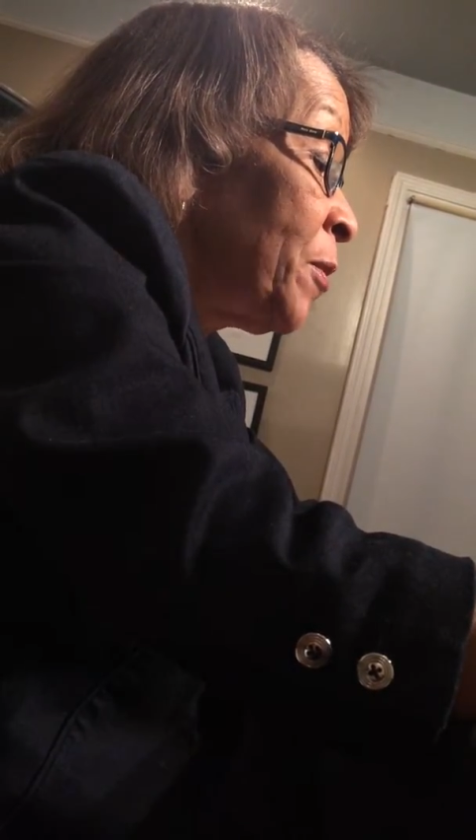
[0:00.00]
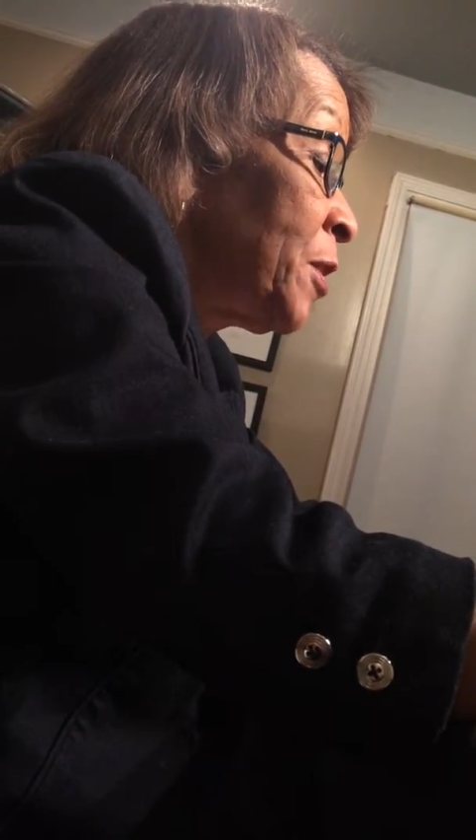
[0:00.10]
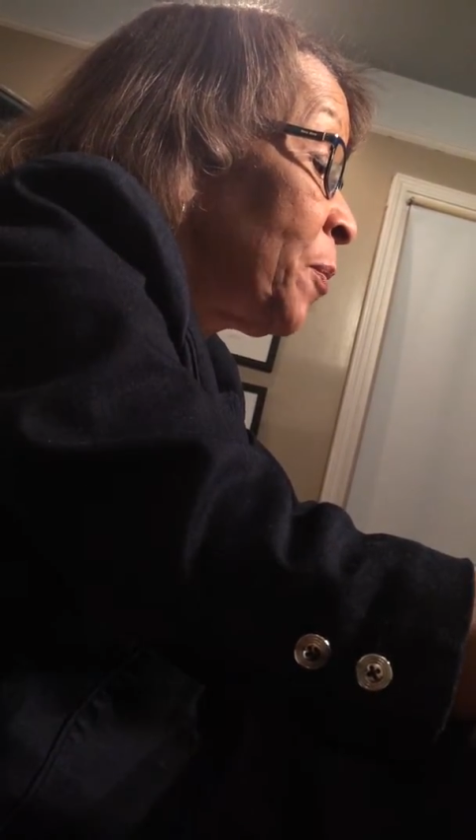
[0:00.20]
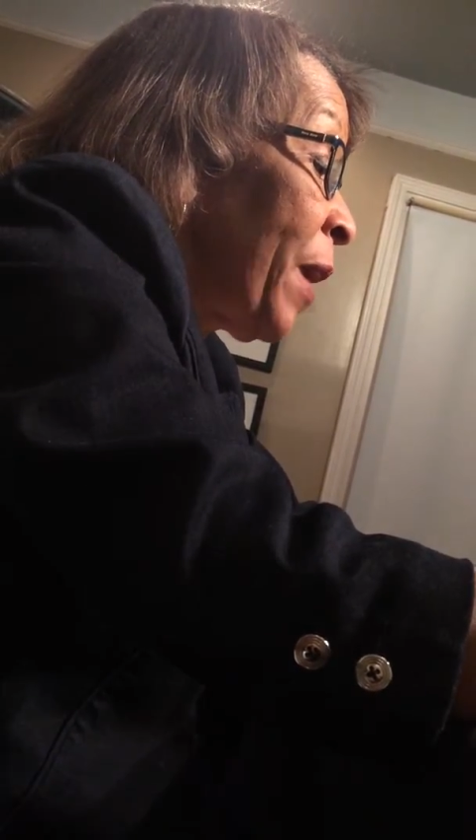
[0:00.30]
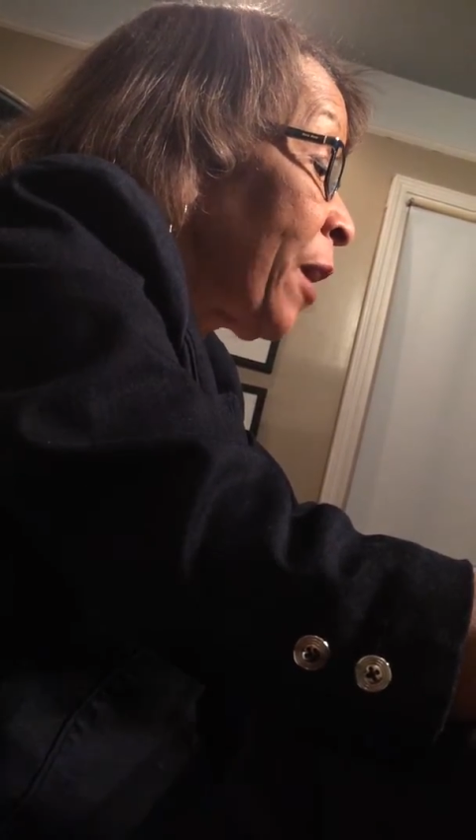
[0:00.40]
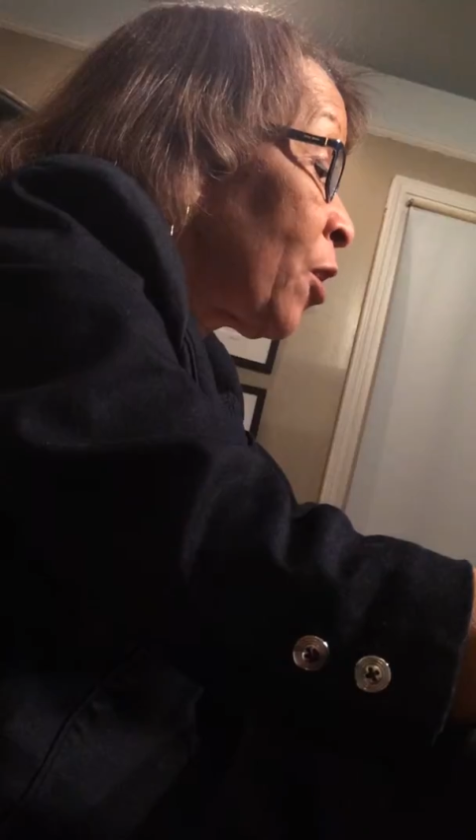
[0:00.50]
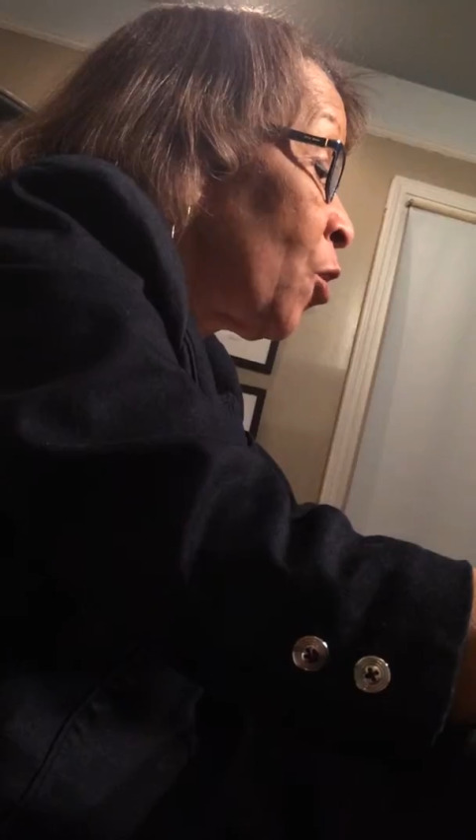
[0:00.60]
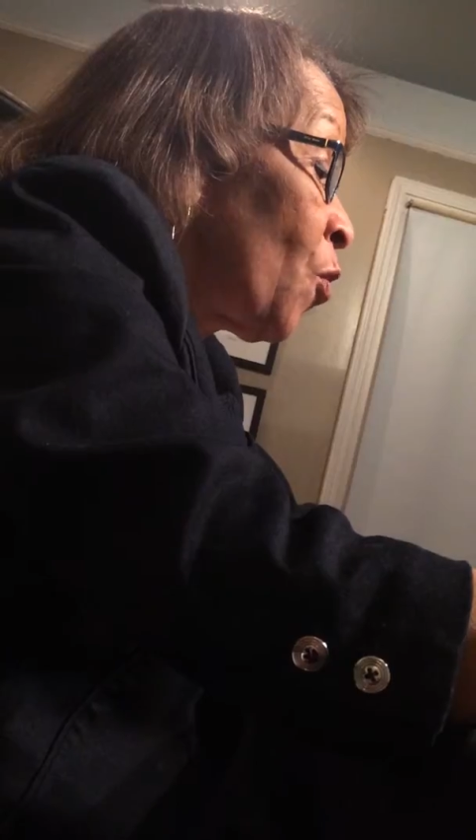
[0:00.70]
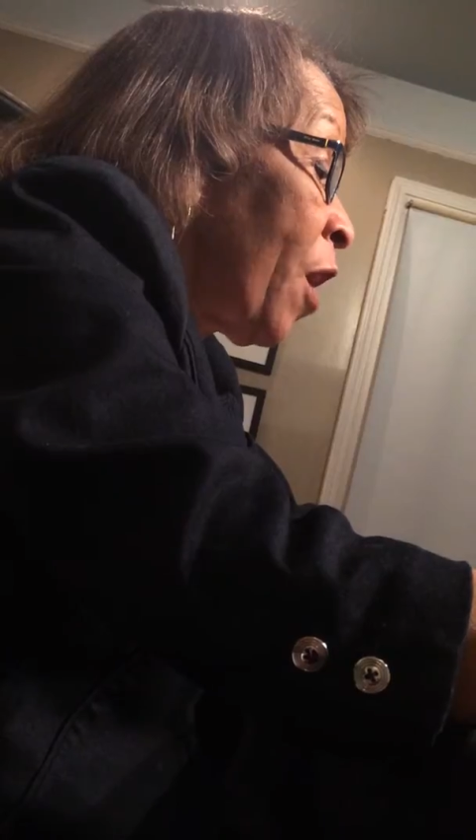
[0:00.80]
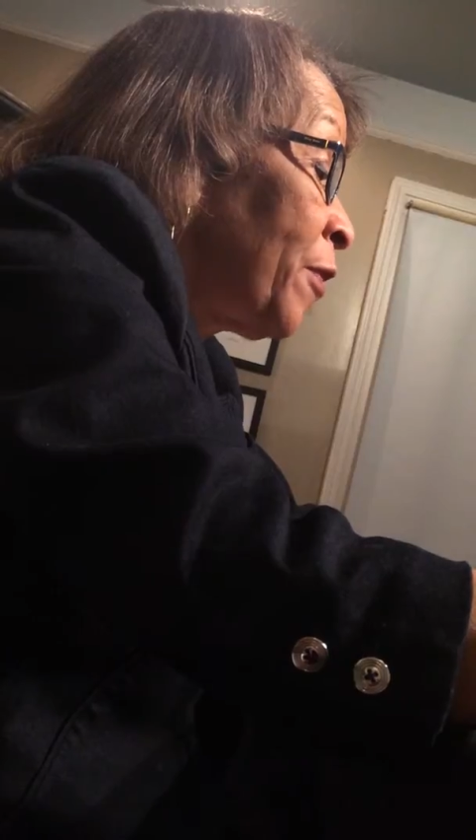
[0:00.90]
tobacco
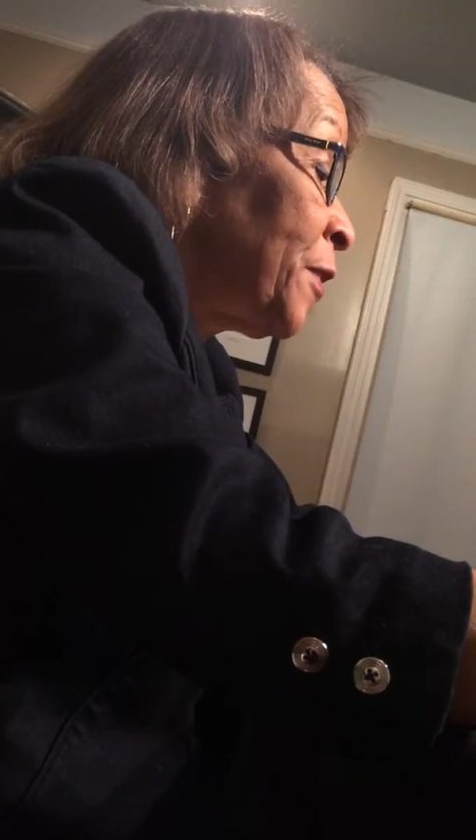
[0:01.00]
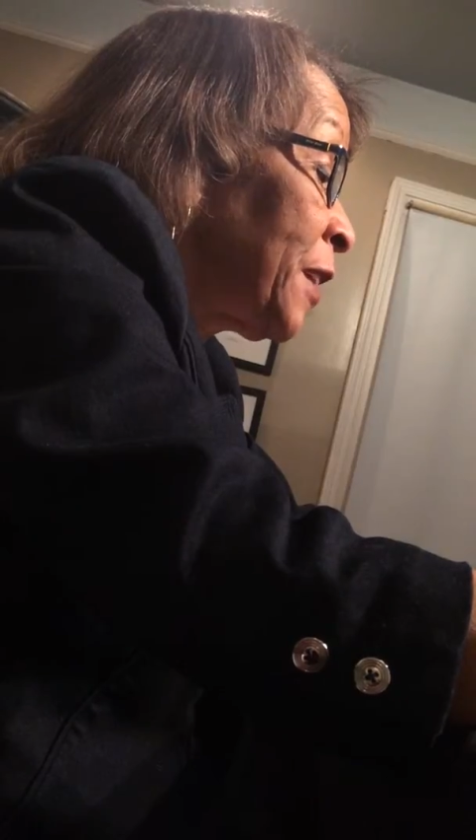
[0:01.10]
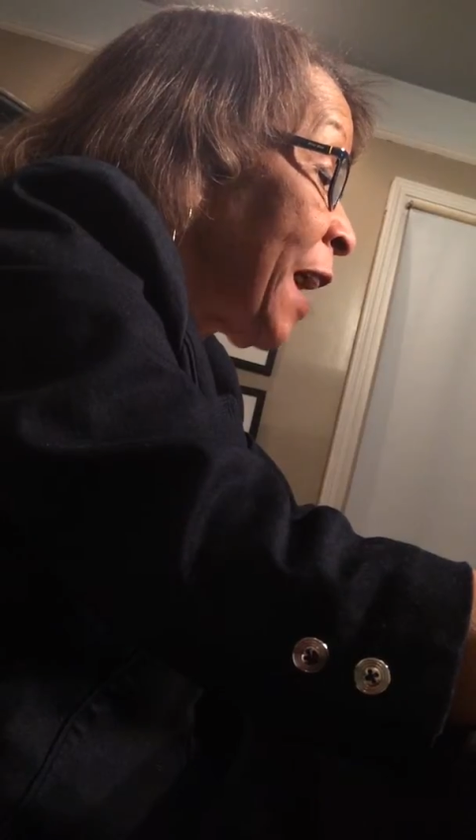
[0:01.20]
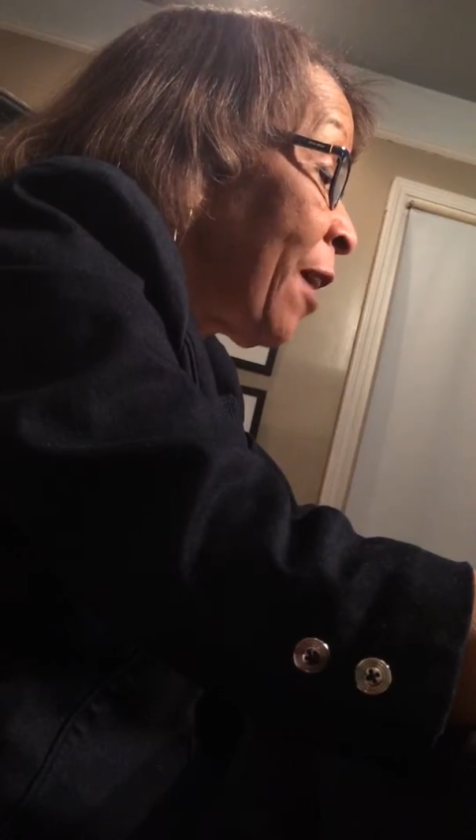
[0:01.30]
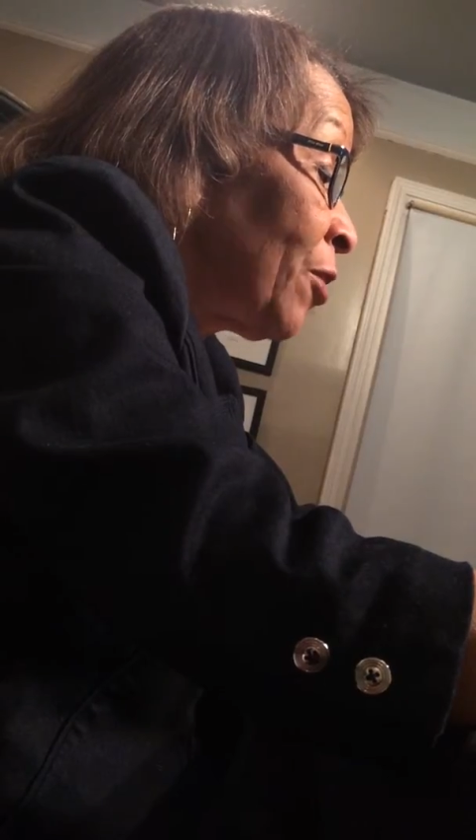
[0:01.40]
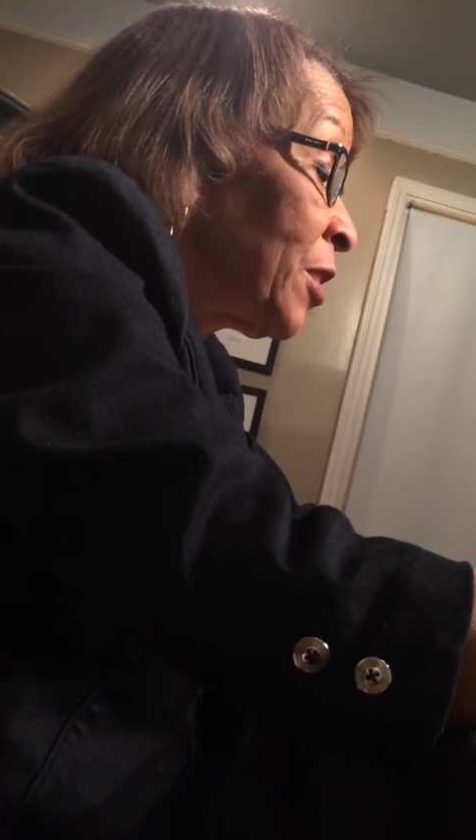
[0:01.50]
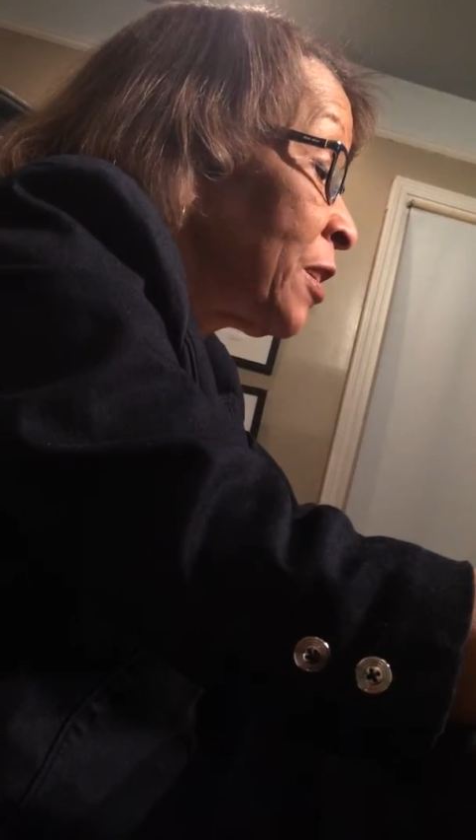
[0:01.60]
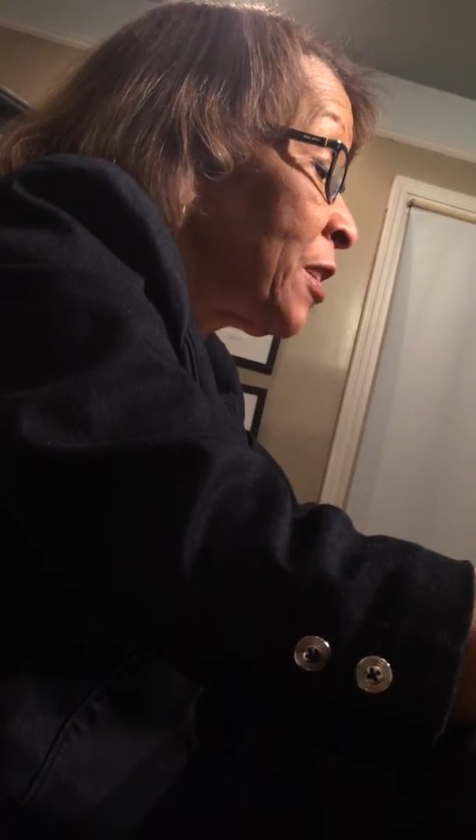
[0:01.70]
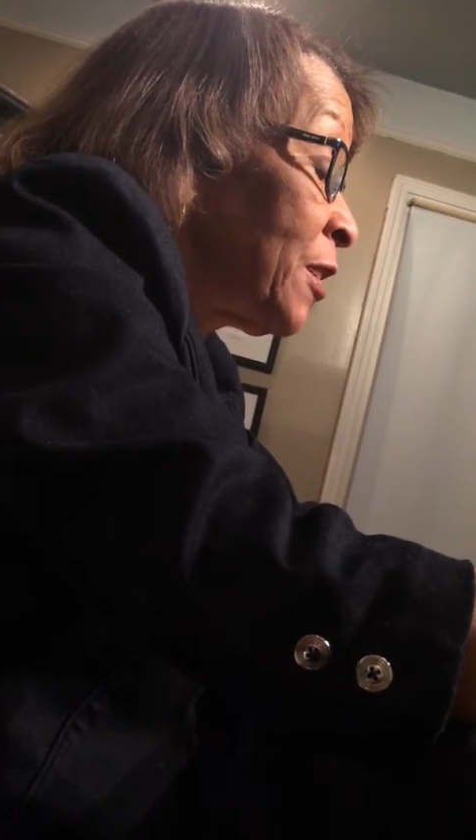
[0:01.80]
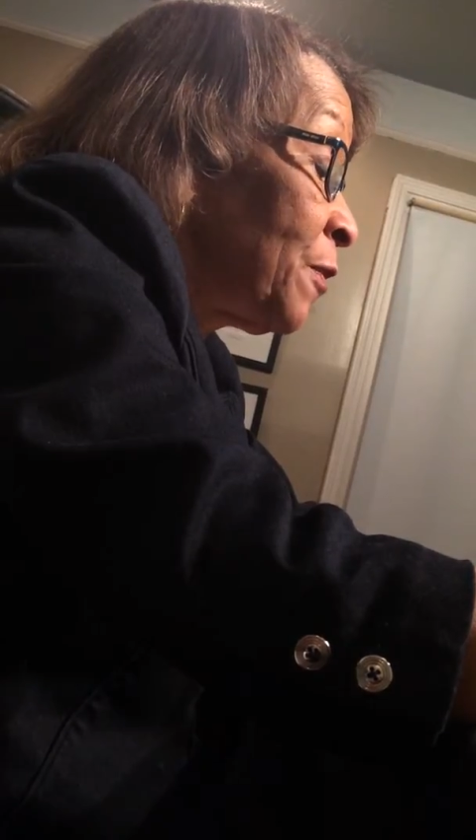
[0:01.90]
wafting out
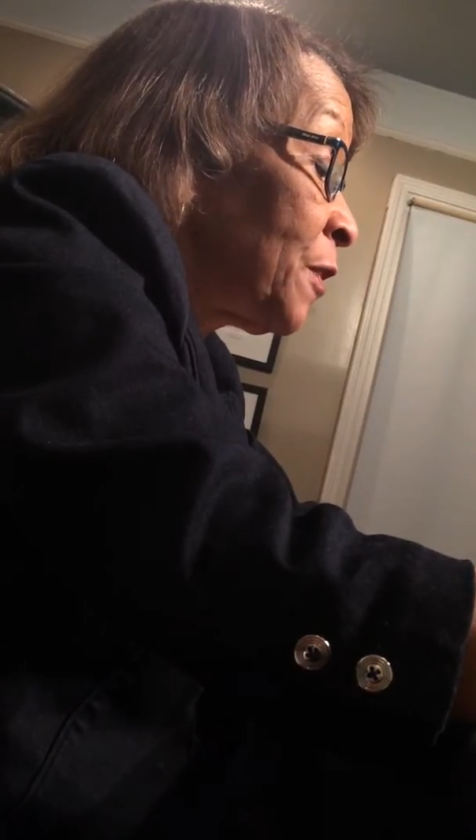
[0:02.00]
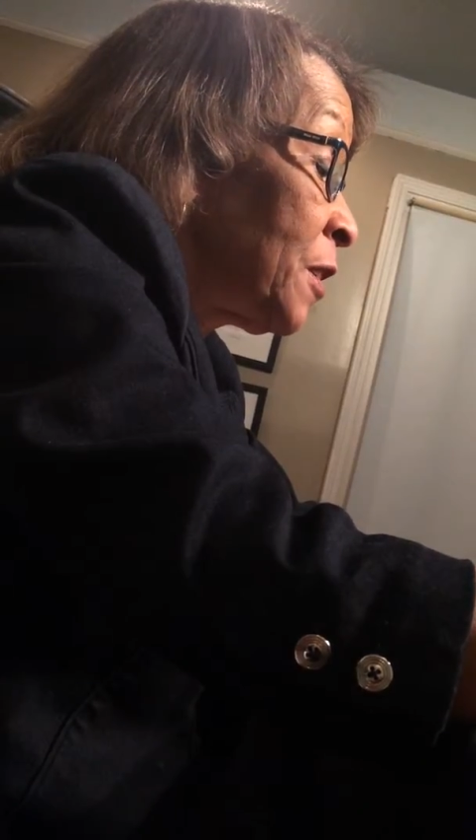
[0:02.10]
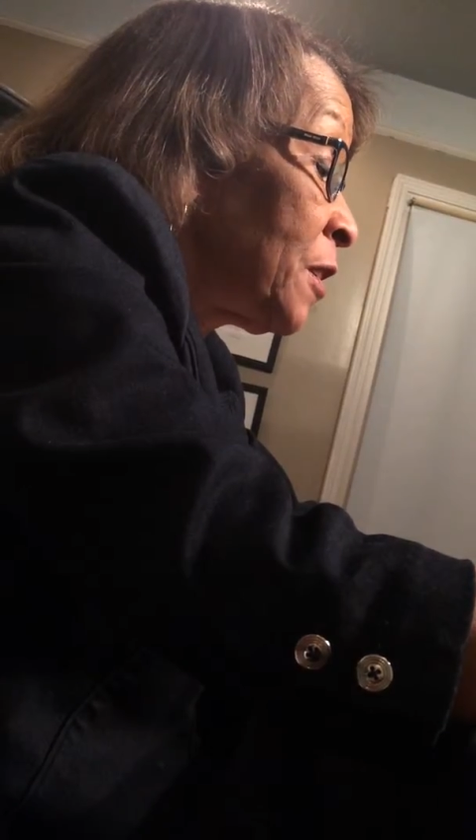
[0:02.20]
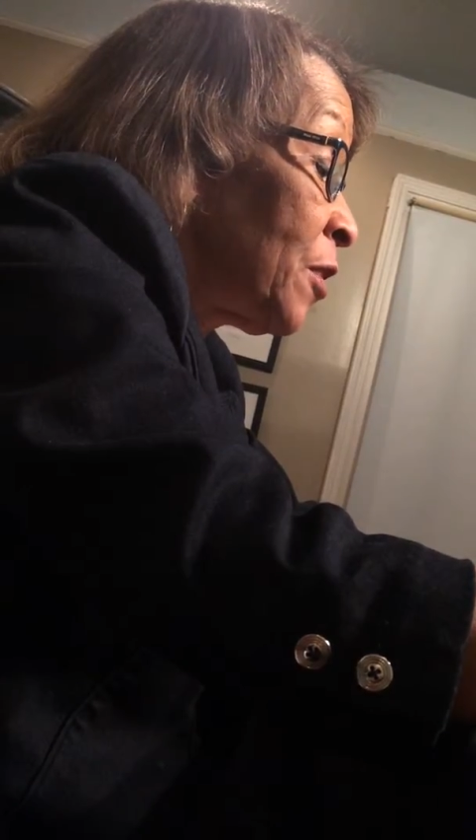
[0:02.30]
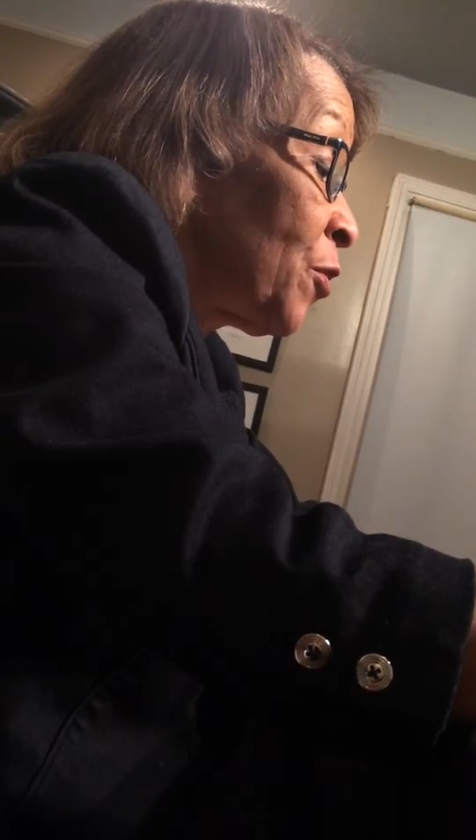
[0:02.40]
and sifted